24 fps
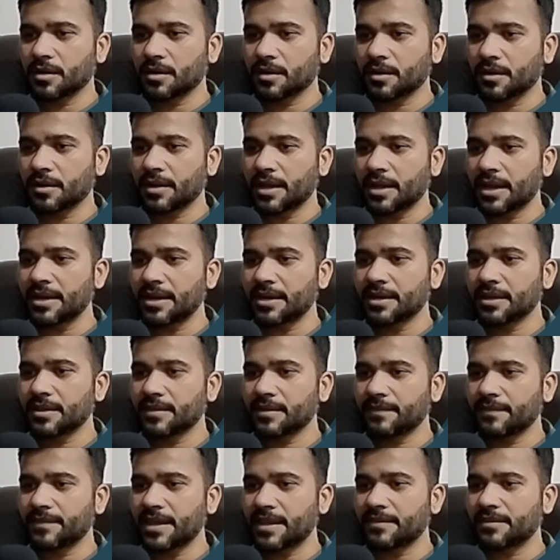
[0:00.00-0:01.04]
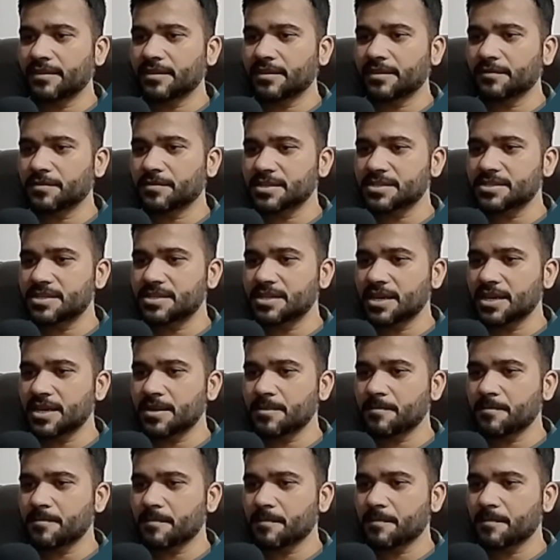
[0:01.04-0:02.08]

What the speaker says: right? Then the first name,